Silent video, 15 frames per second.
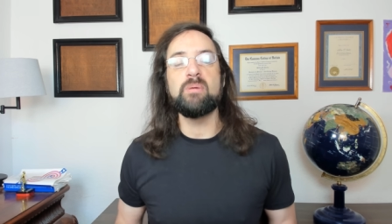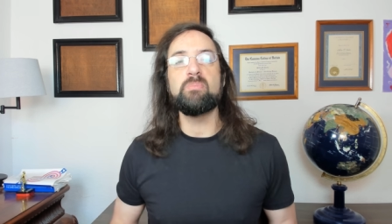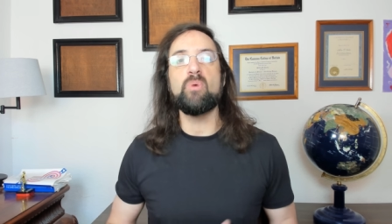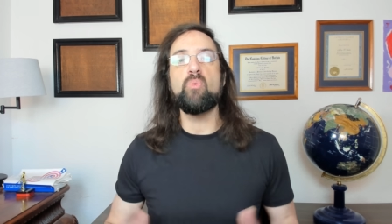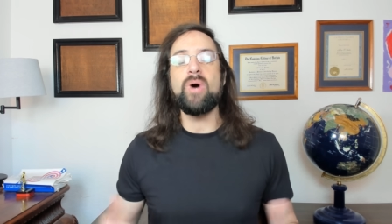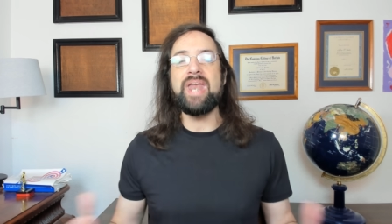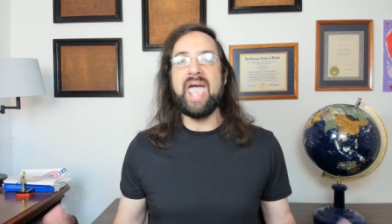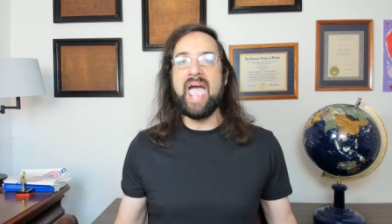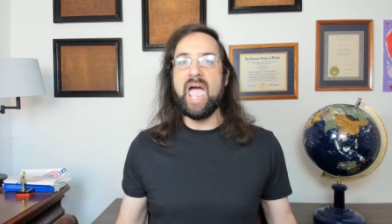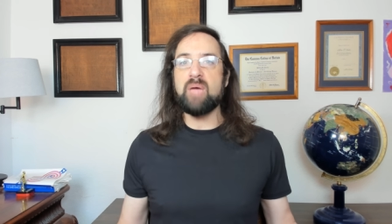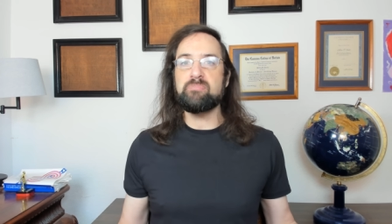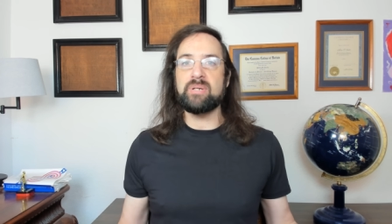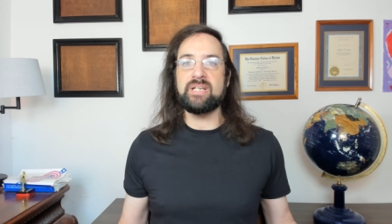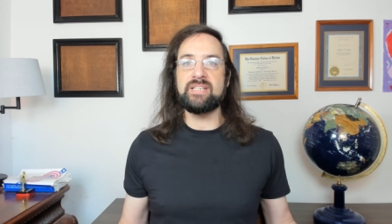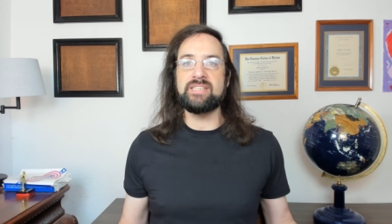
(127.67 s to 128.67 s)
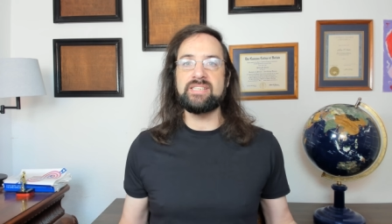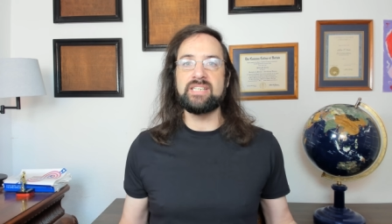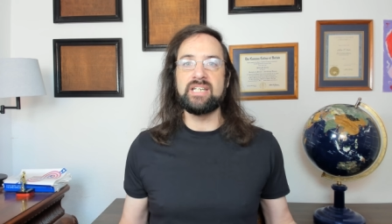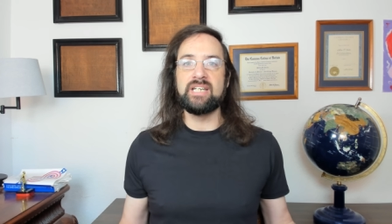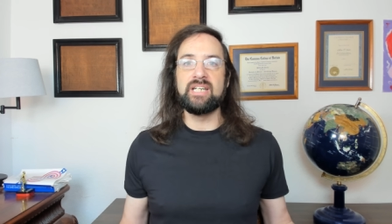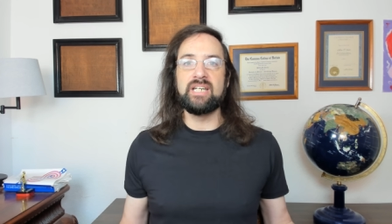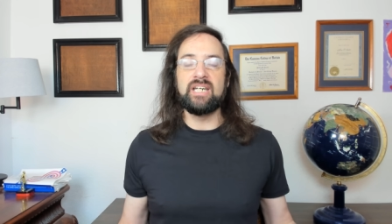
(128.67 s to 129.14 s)
But what happens
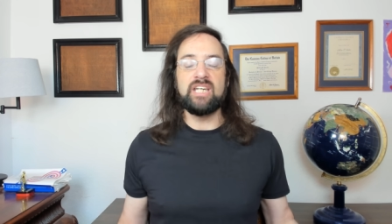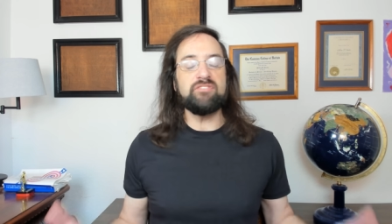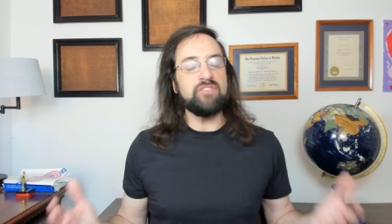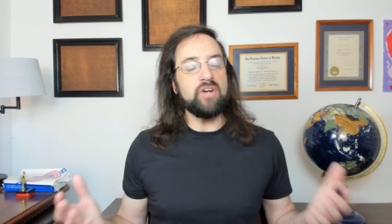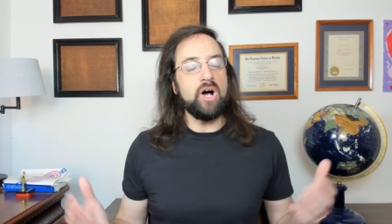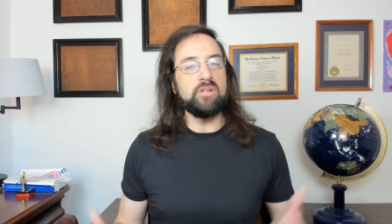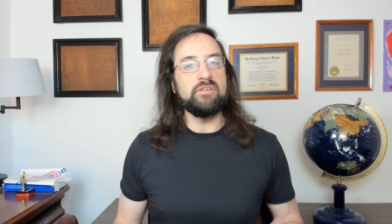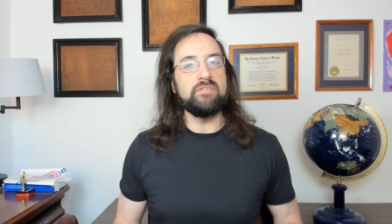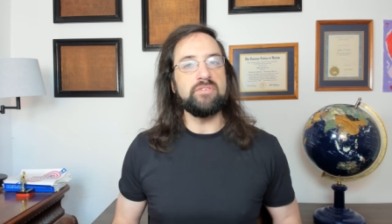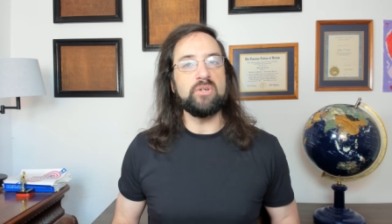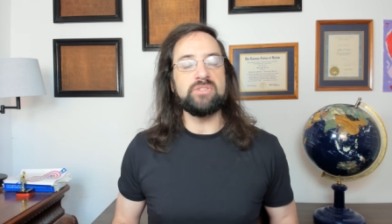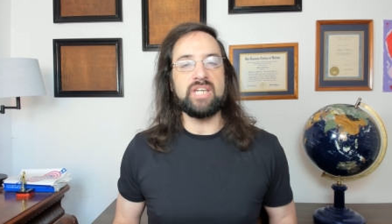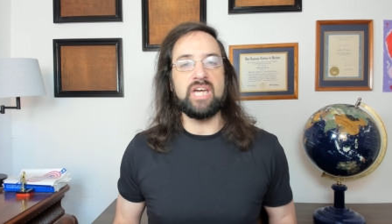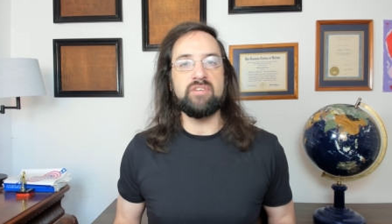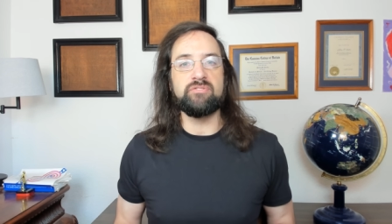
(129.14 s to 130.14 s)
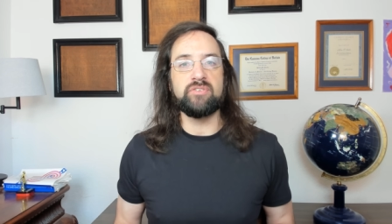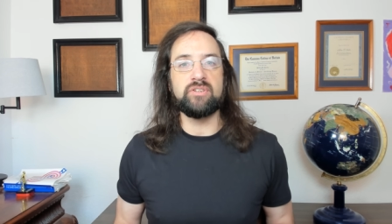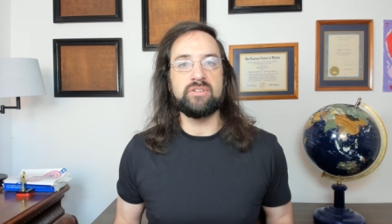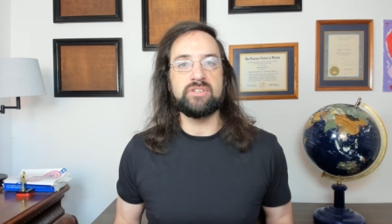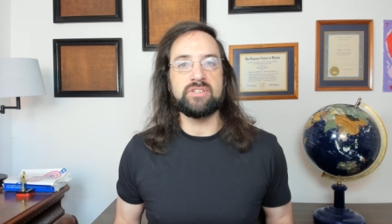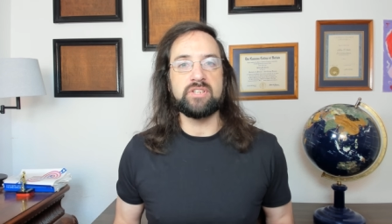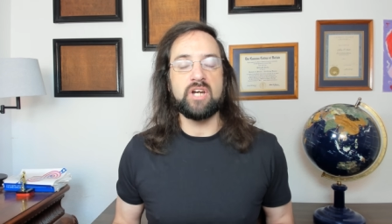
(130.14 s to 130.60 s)
if all of those
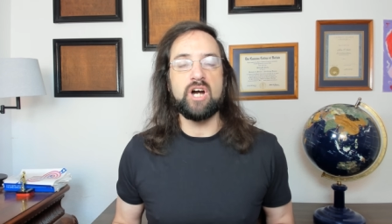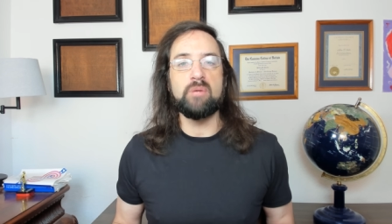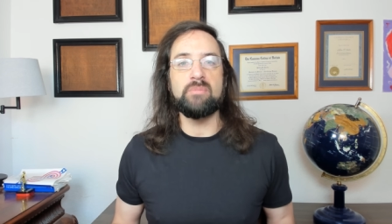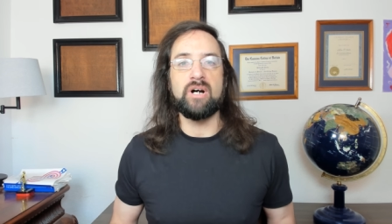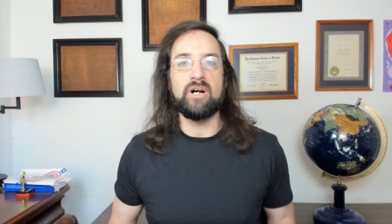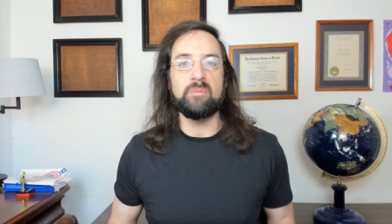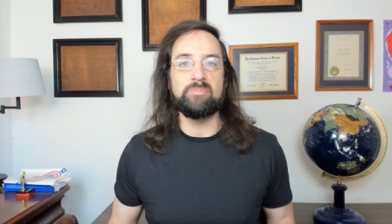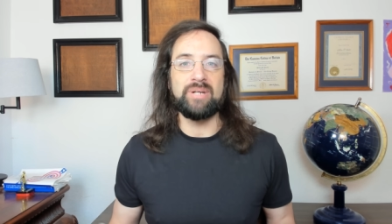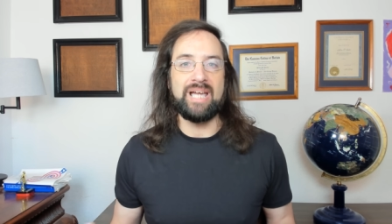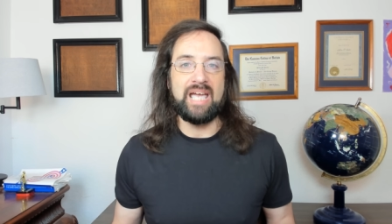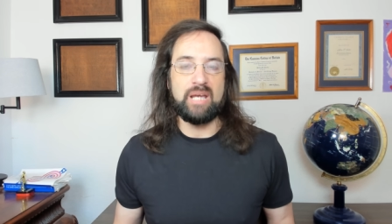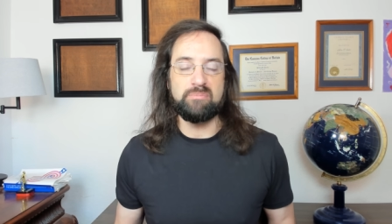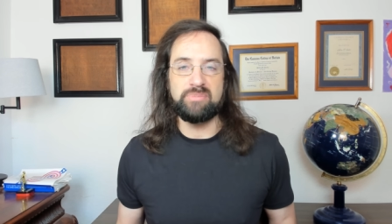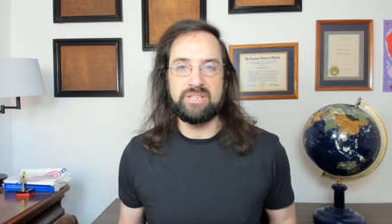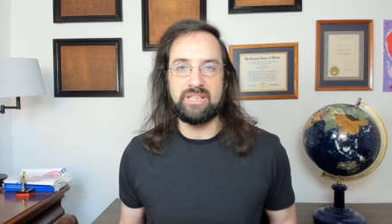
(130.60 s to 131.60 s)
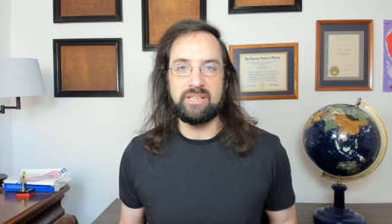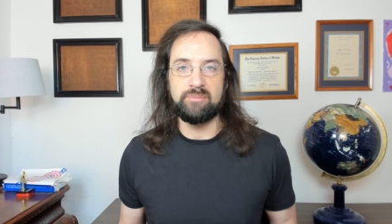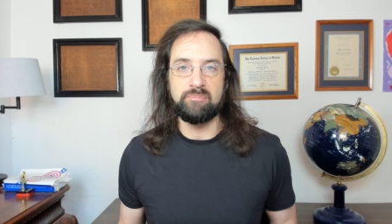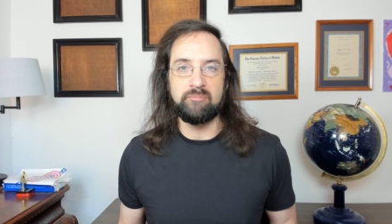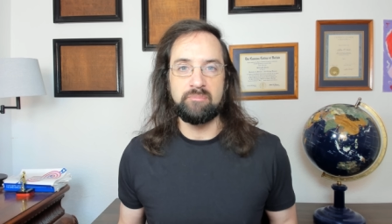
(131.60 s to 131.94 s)
efforts come up empty?